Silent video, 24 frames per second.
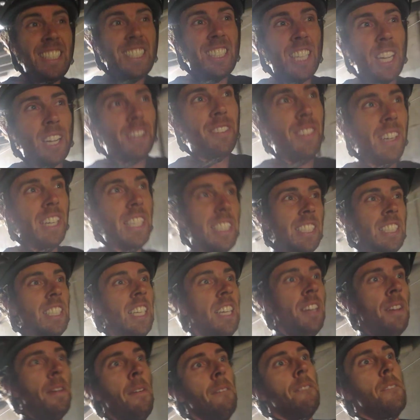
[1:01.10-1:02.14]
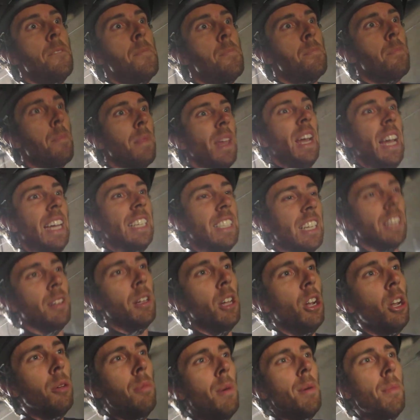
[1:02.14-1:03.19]
service is a
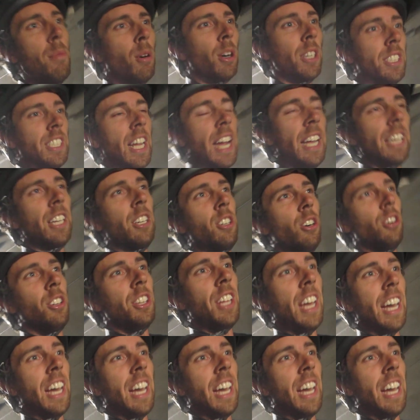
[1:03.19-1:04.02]
little bit more technical. They